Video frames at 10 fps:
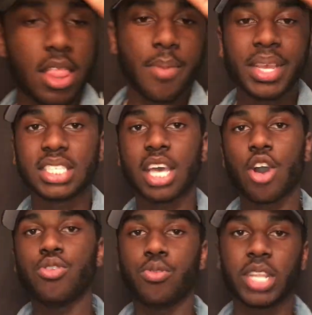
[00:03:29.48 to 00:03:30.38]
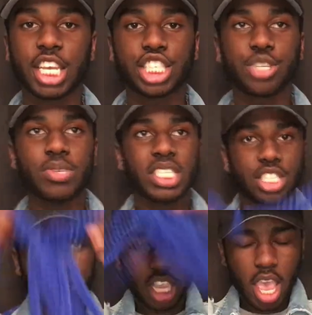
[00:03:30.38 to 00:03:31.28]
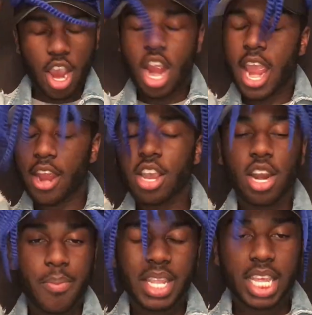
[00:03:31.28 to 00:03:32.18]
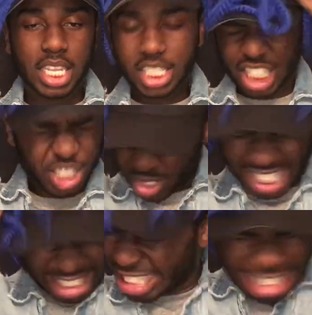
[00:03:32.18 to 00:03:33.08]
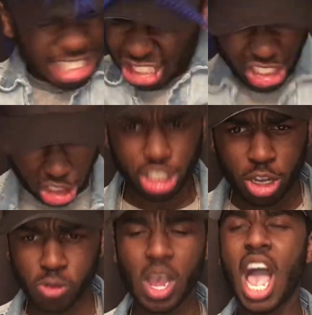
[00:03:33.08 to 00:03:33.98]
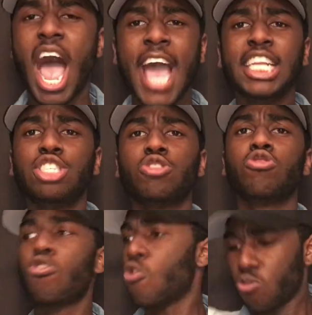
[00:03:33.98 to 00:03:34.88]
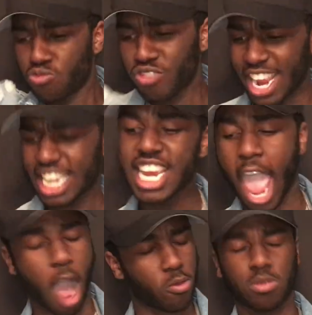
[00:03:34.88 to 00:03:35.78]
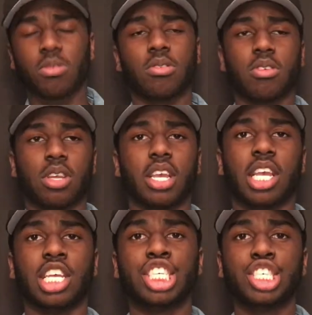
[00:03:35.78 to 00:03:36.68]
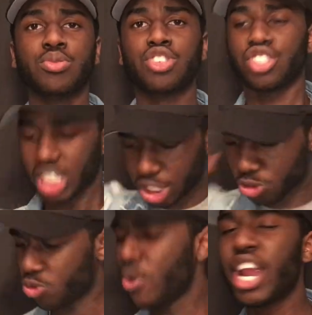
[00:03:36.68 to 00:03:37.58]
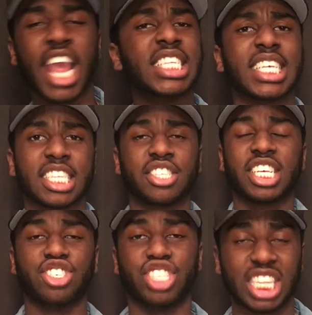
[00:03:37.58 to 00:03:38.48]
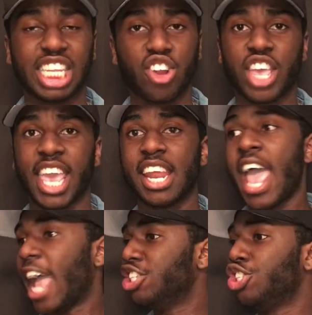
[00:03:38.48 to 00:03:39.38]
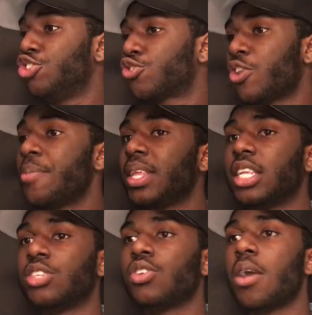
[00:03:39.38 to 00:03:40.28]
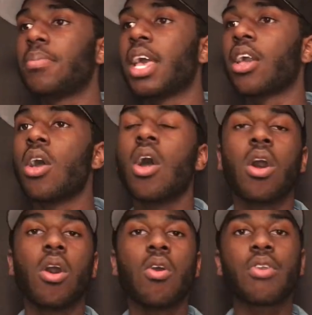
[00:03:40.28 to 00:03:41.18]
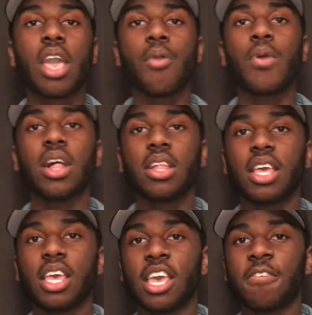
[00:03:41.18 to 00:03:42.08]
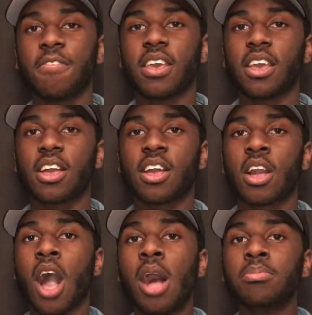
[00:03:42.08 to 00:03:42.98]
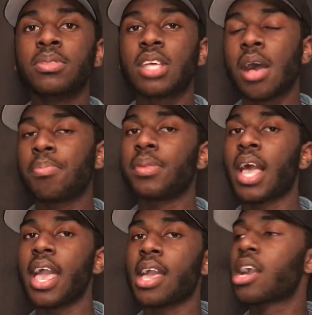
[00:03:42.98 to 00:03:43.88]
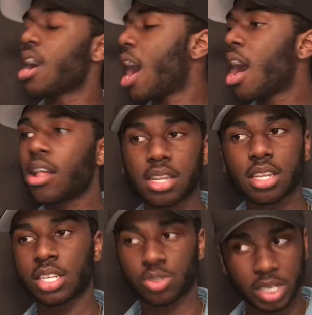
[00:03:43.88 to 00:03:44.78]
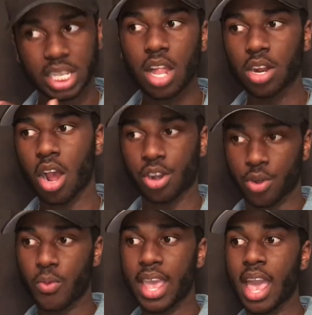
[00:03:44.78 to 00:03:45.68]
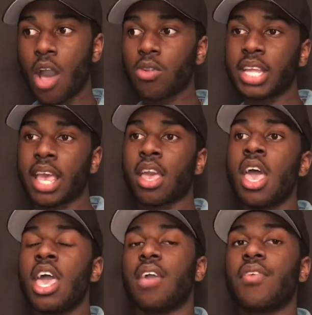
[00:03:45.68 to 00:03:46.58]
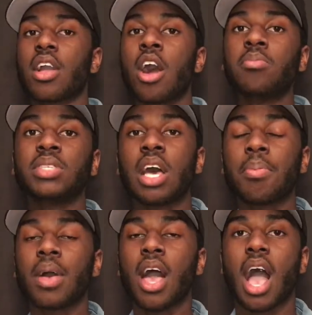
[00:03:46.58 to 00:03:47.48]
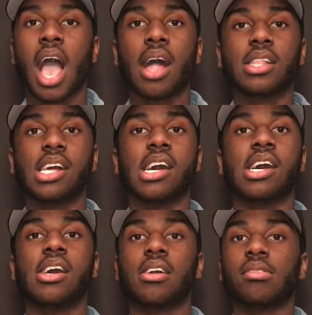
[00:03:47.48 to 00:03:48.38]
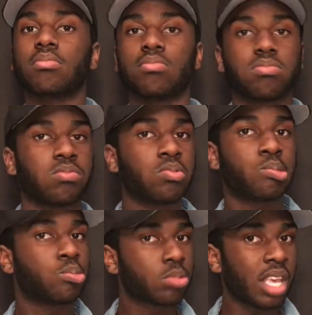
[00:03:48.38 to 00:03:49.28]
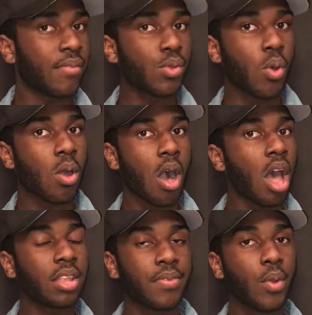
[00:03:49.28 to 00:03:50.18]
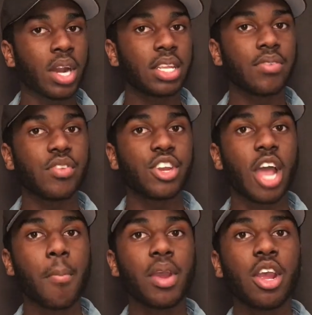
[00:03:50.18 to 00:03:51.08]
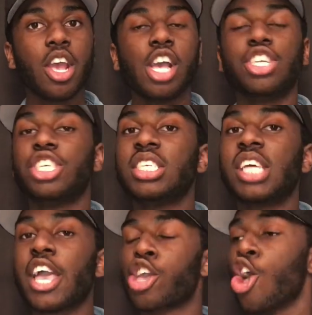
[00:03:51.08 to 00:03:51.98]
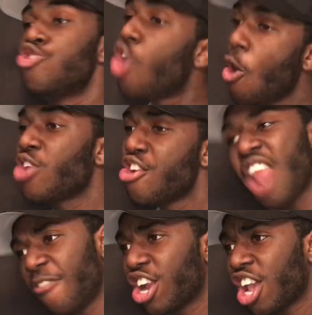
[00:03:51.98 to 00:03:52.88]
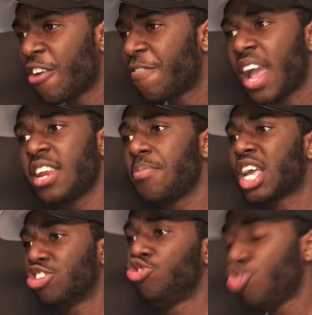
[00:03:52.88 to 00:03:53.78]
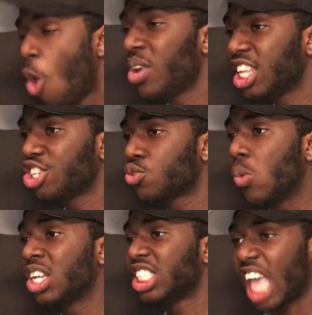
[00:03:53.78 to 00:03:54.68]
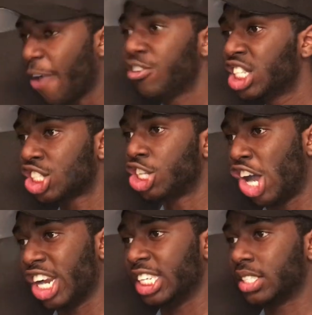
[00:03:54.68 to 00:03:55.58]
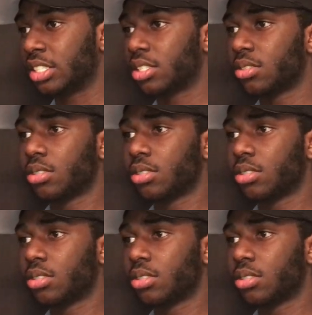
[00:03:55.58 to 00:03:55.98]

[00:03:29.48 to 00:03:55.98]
Let me tell you, like, she was legit. Her hair could have been like this, and she was like, no, I need to go home right now. And she was just like doing her hands like this, like she's a little kid, and she's screaming this. So I'm like, okay, well, if it comes up, like, I tell her on her way out, like, if it comes up, I'll give you a call if you want to leave your number. She's like, no, you're never gonna find it because no one in this world is ever this honest.